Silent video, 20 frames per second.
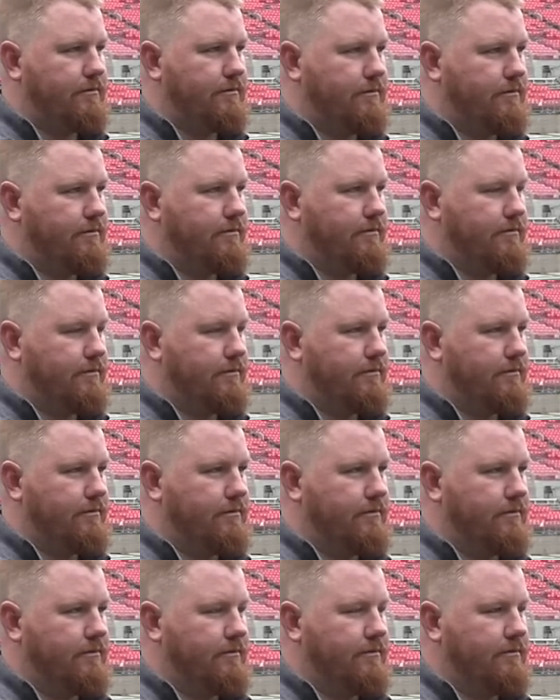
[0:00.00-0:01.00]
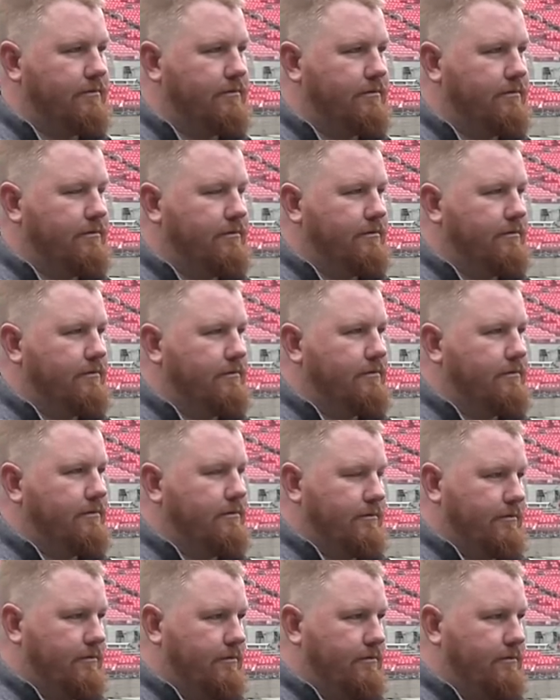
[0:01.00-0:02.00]

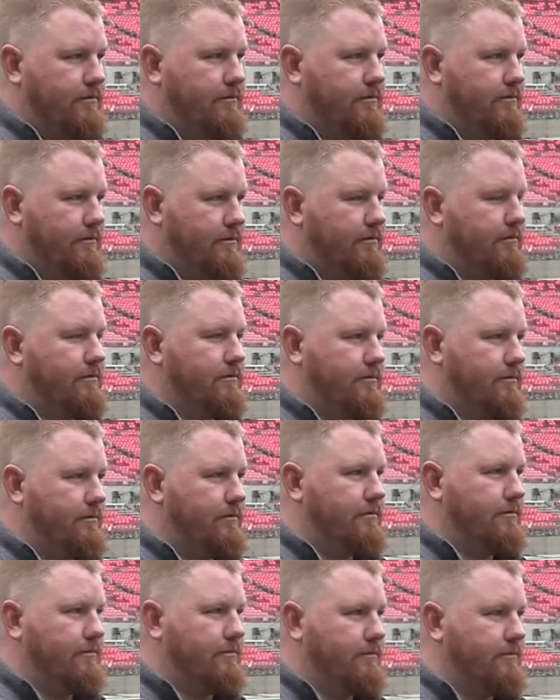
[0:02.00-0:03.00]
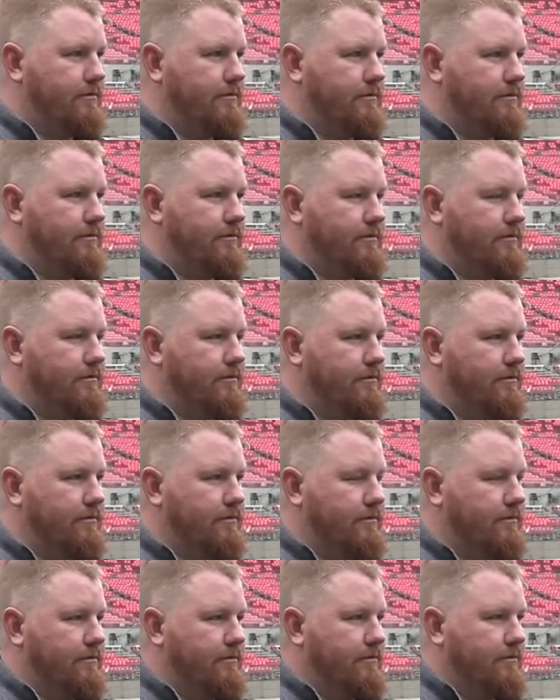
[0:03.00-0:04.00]

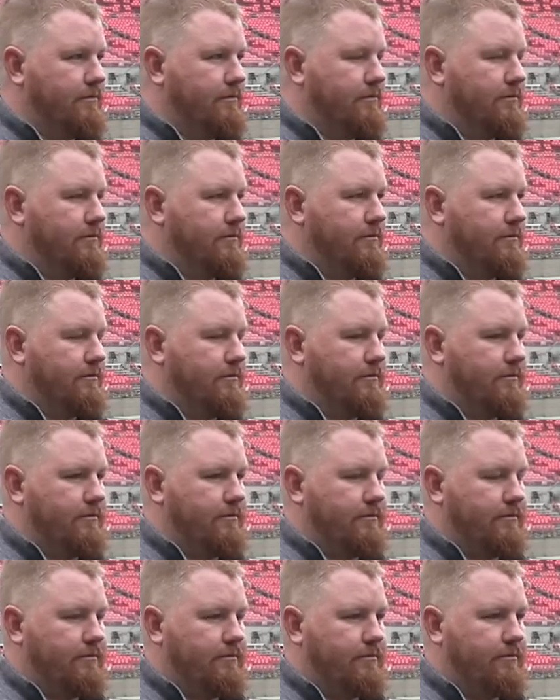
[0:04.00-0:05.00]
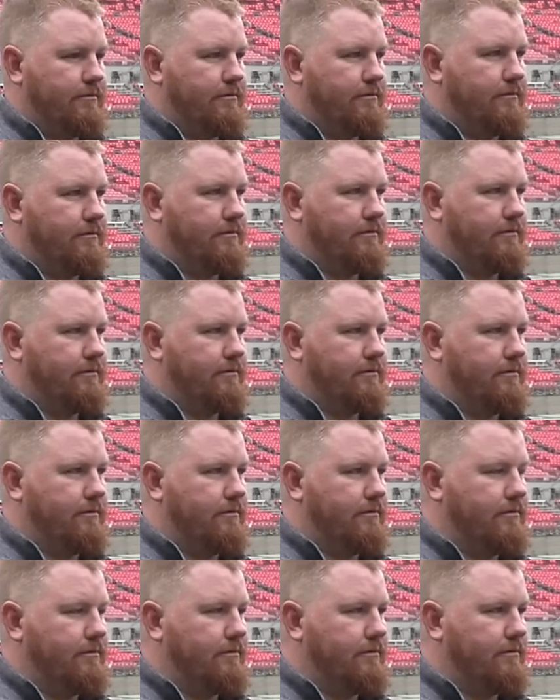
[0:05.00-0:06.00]

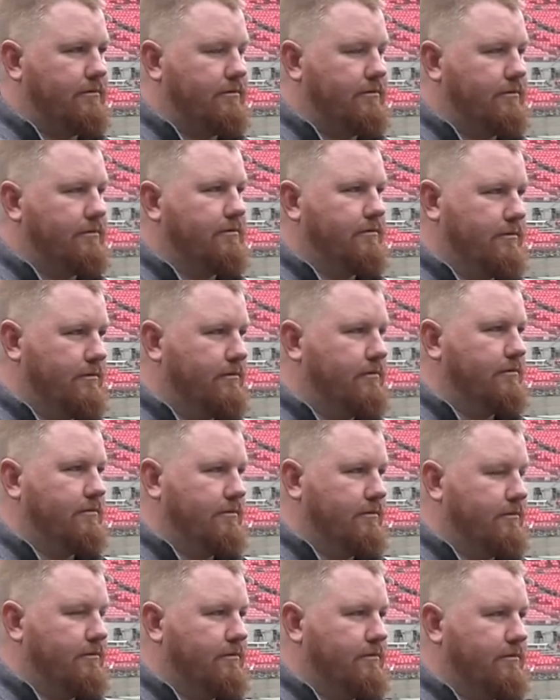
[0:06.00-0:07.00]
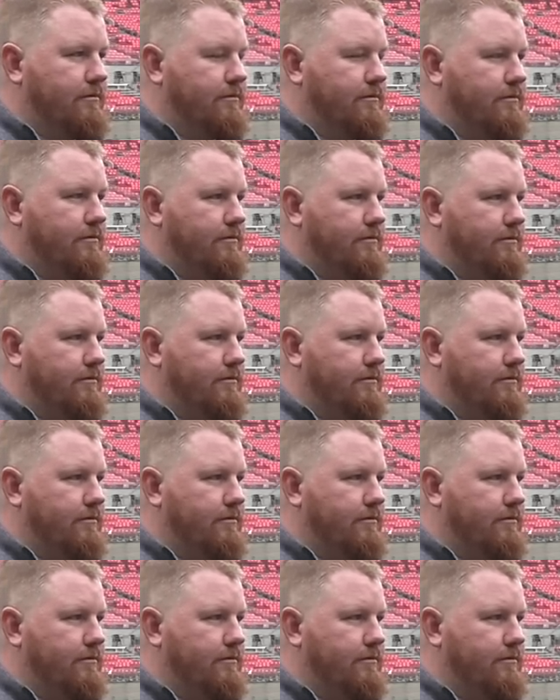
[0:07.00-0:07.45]
[no speech]